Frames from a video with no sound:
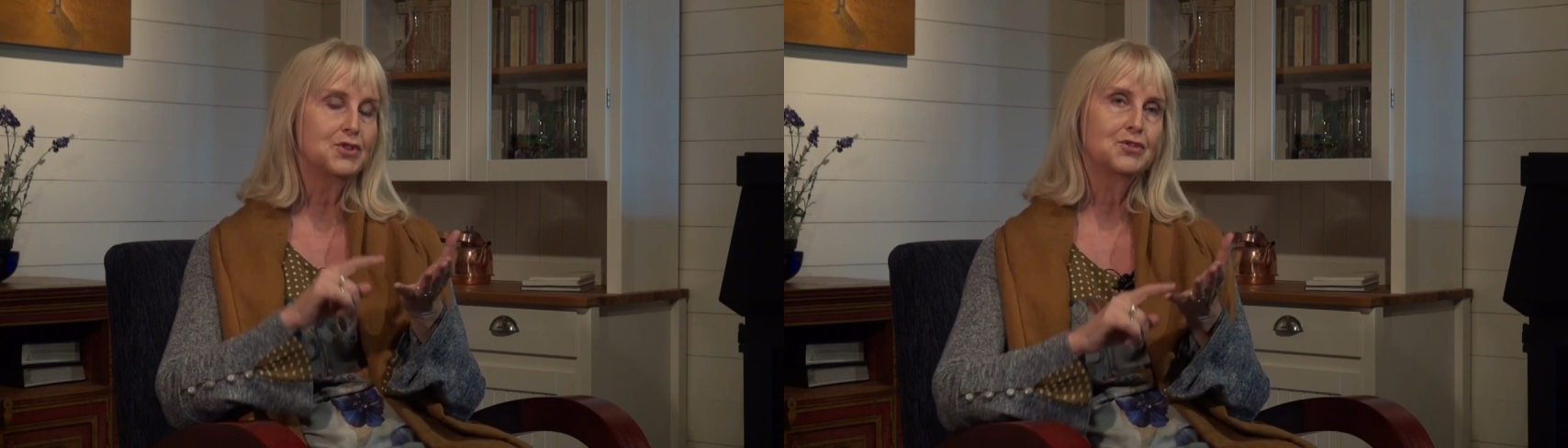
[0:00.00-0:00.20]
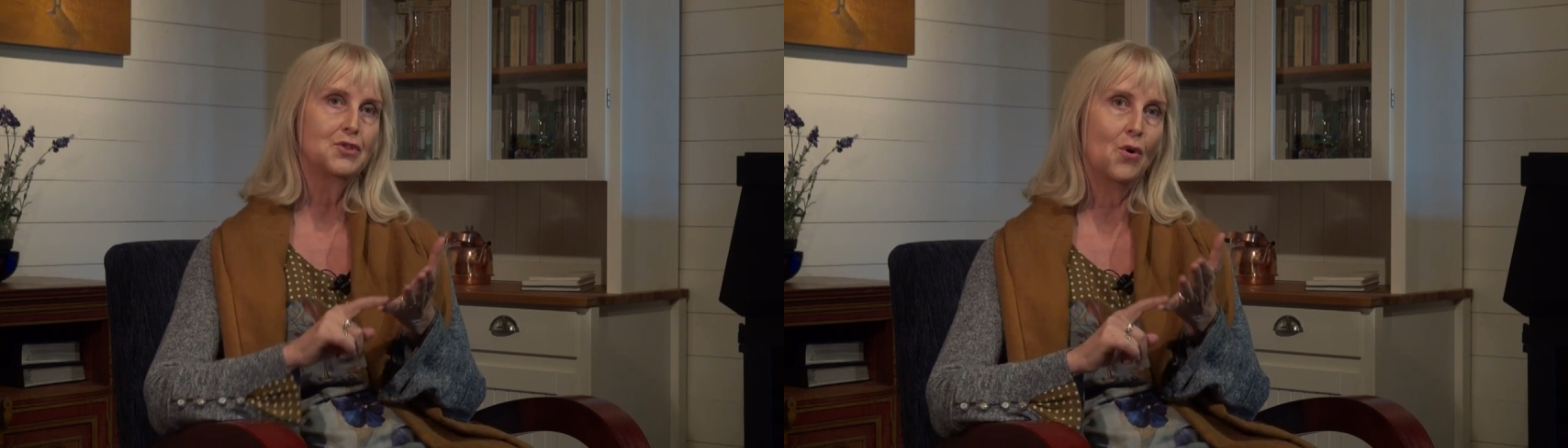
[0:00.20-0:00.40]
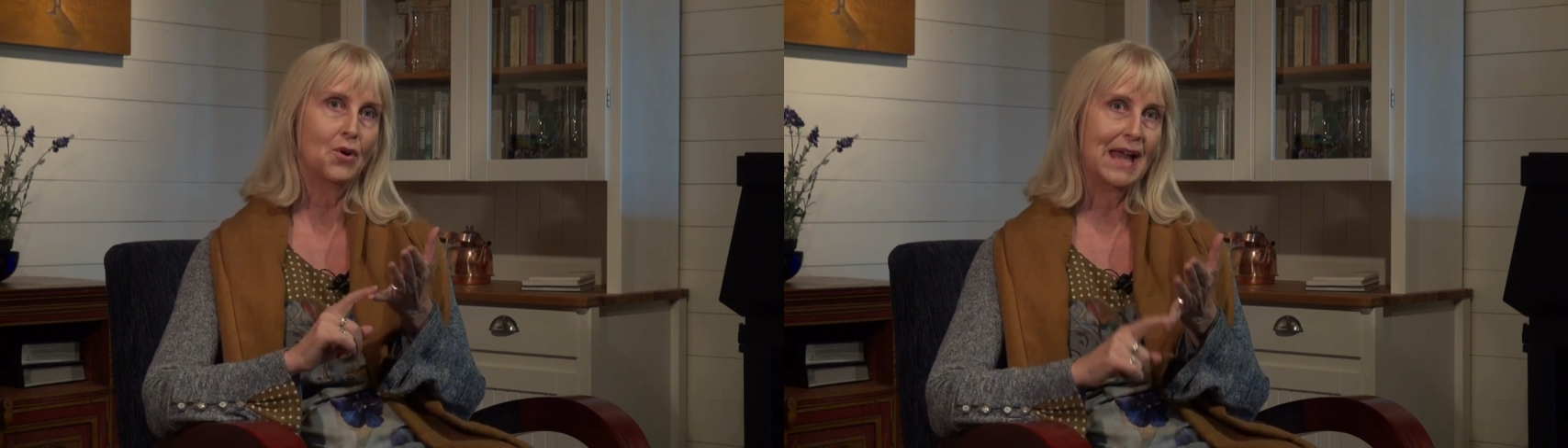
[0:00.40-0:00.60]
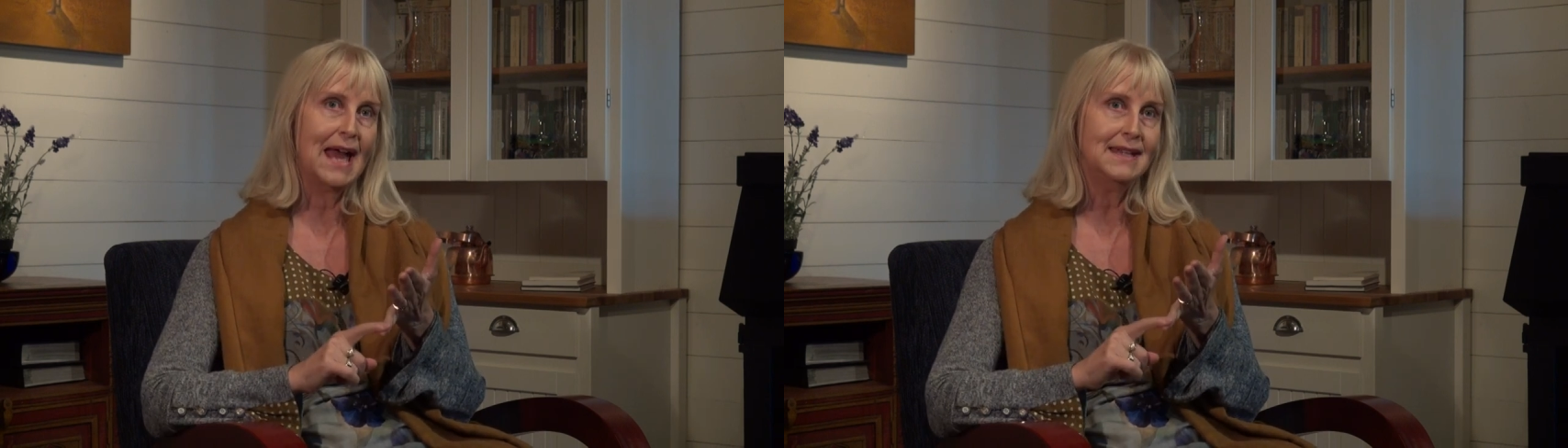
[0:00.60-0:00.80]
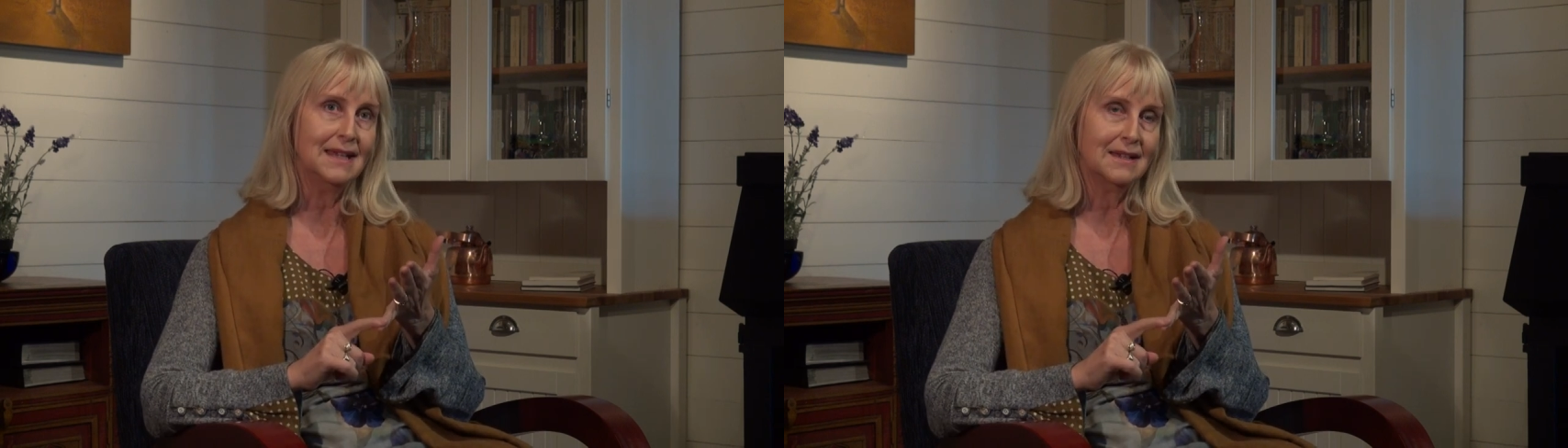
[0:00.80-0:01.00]
was
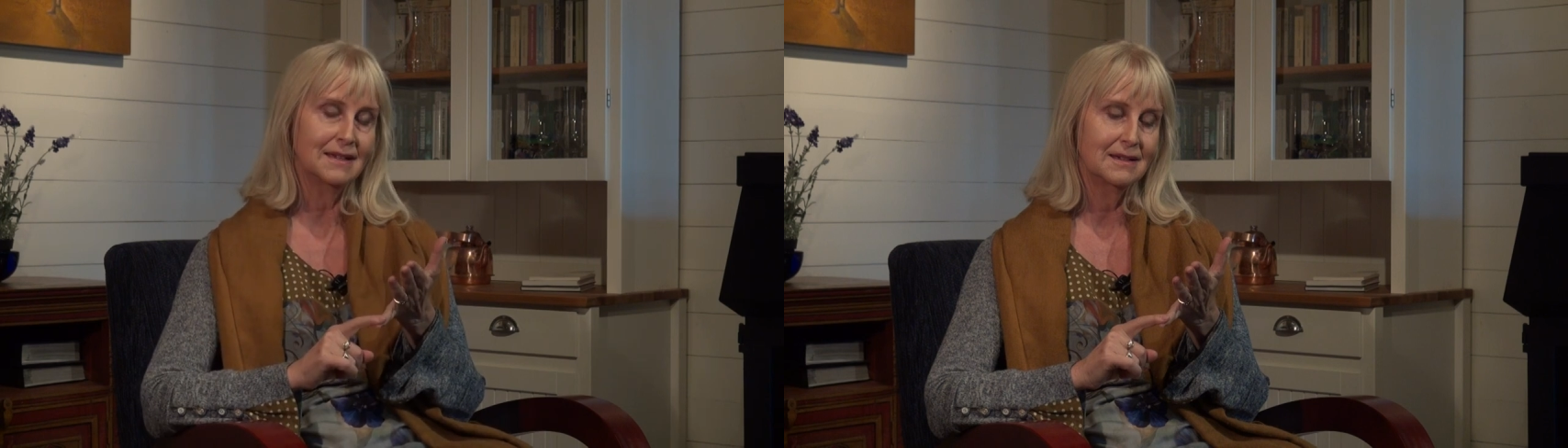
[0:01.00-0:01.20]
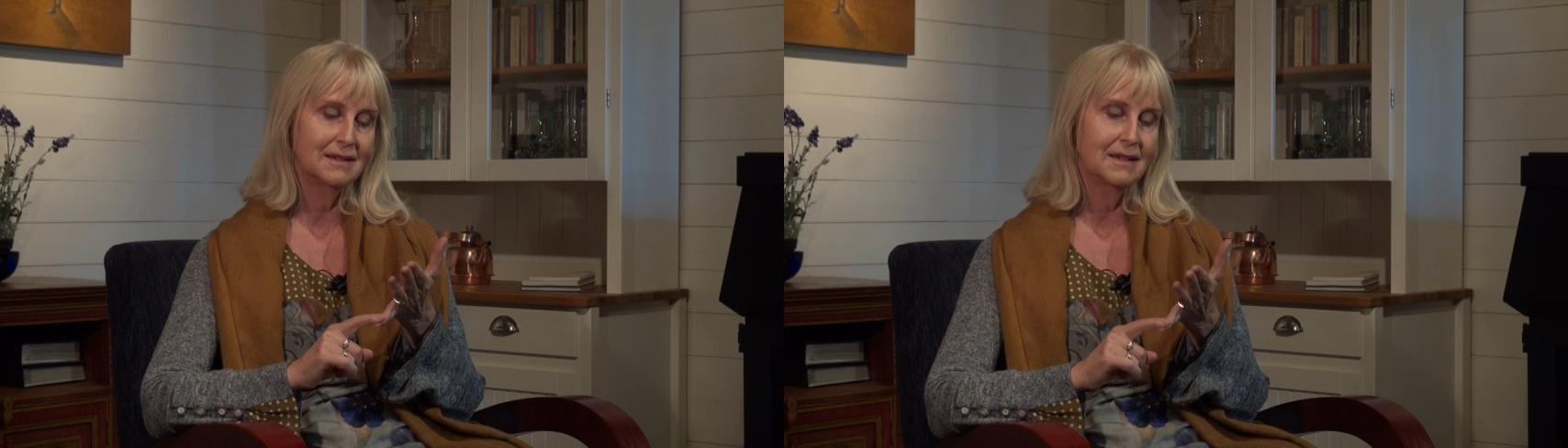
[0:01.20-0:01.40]
organic,